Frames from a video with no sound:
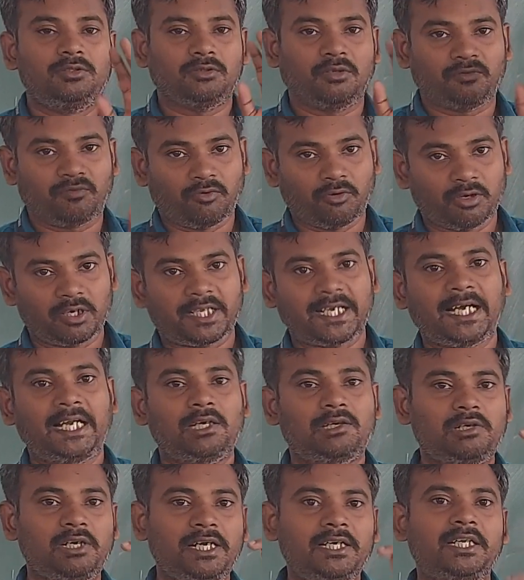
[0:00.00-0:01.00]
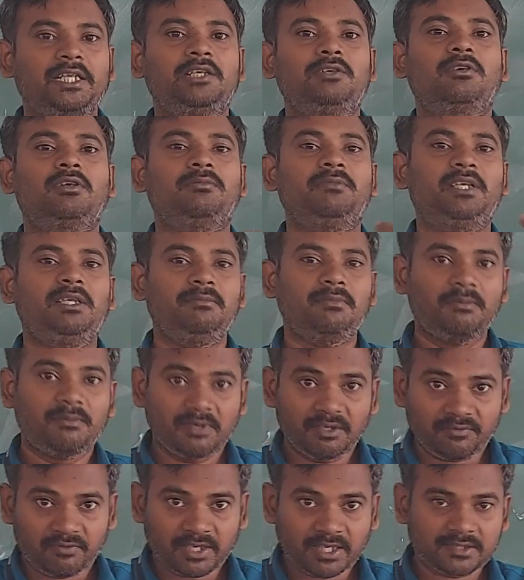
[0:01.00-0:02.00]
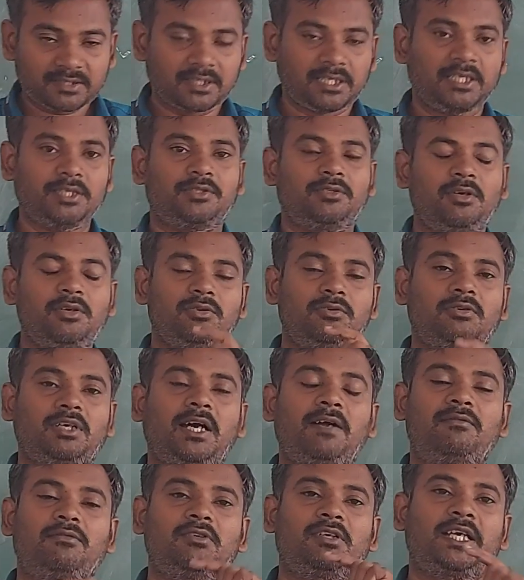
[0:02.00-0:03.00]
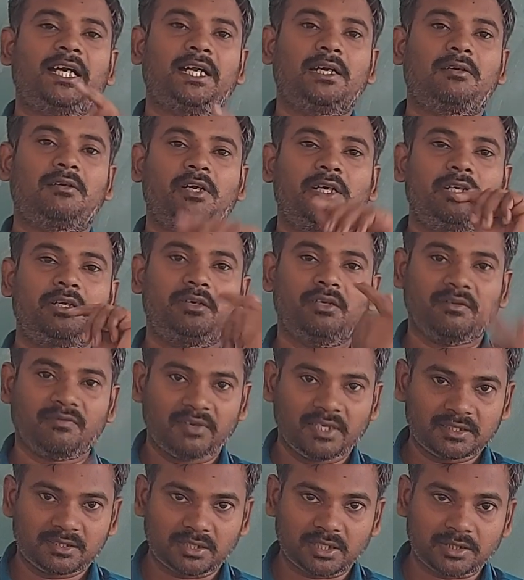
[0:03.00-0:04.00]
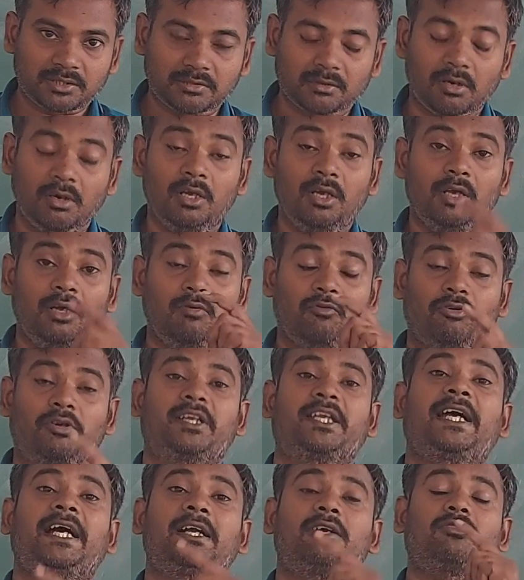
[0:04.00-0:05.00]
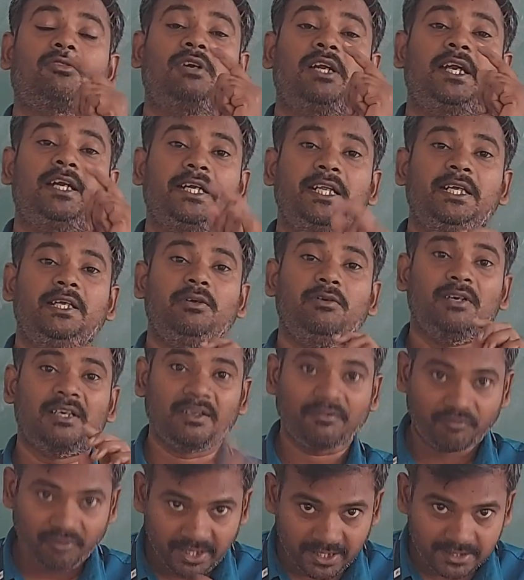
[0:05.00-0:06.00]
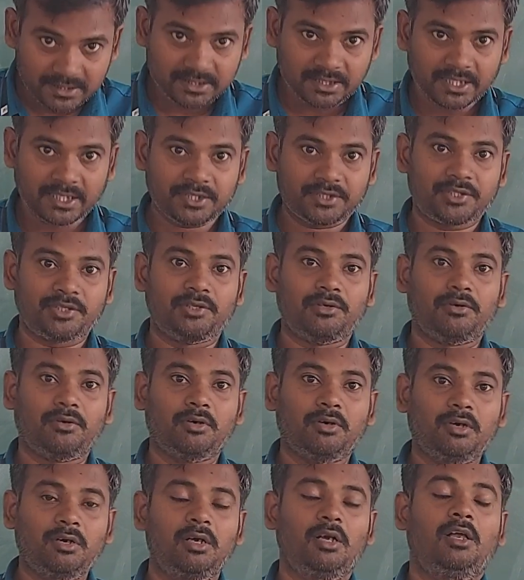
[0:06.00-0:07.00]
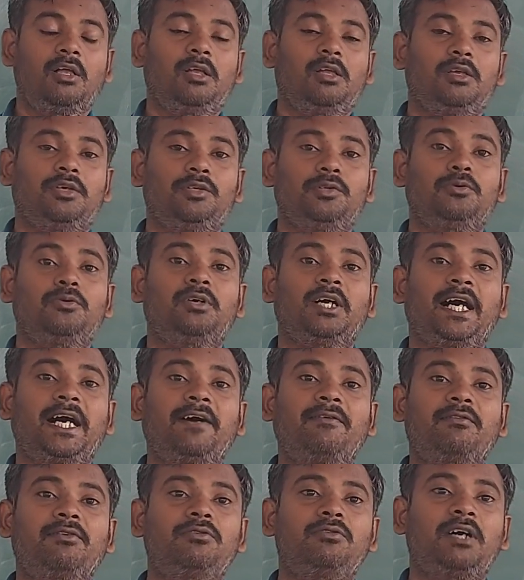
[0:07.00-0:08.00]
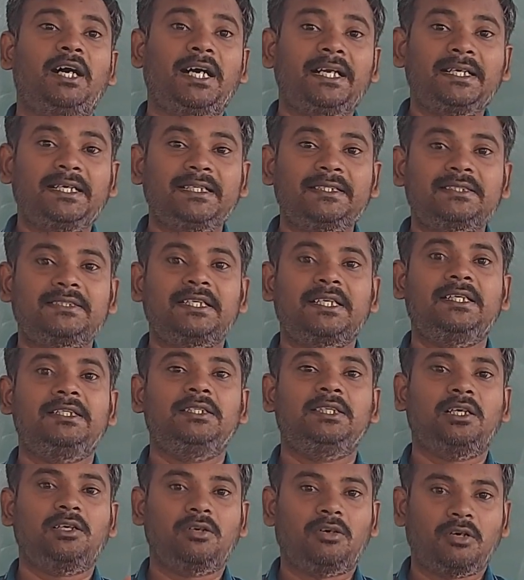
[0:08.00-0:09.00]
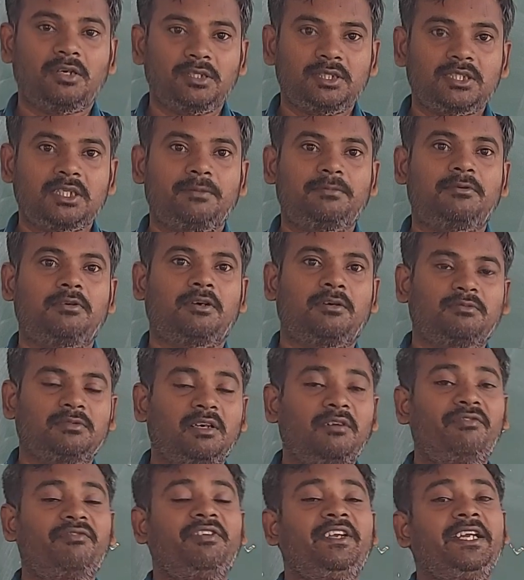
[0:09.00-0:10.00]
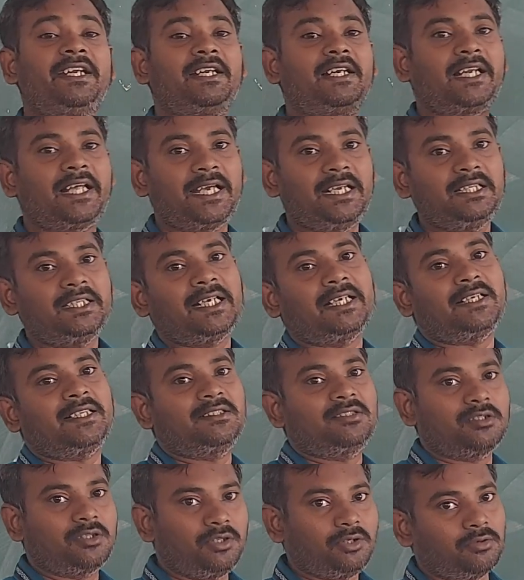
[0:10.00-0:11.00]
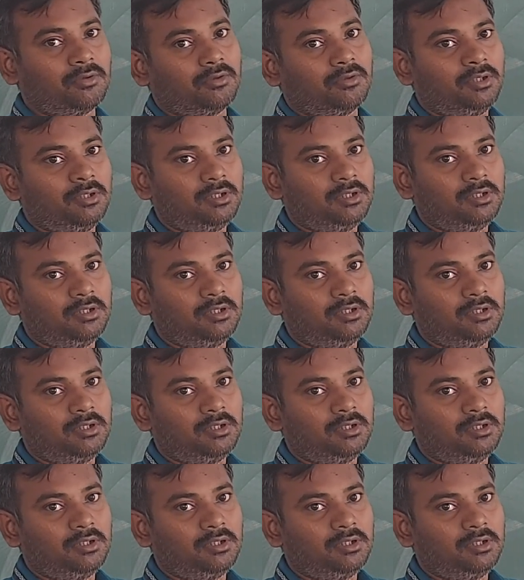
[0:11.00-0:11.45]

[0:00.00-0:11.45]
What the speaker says: So for calculating your minimum reflux ratio, you have to calculate your reflux ratio. For calculating your reflux ratio, you have to understand the concept of the feed line, that is Q.